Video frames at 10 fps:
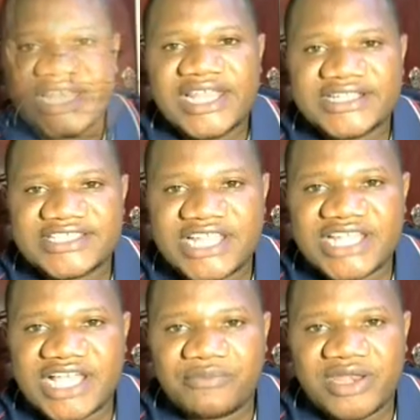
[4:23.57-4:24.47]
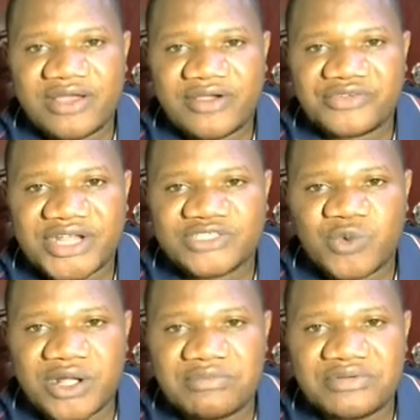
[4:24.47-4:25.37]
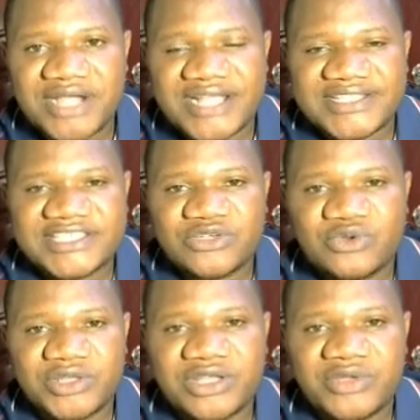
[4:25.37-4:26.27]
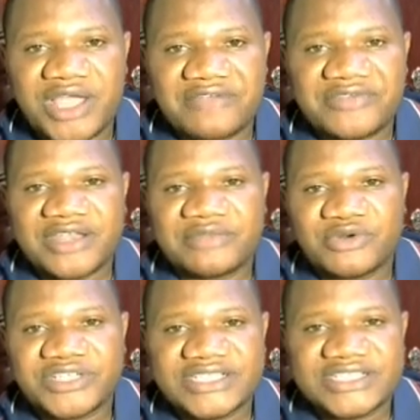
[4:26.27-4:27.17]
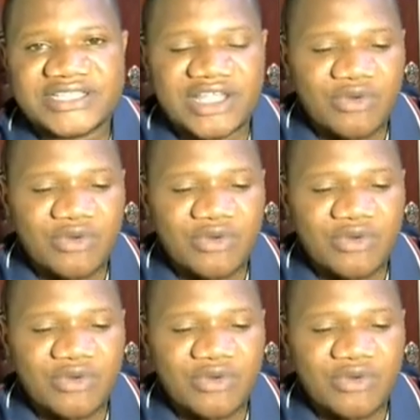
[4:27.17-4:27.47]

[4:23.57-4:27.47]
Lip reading: Let's now open our cracked workbook and see whether we have unprotected the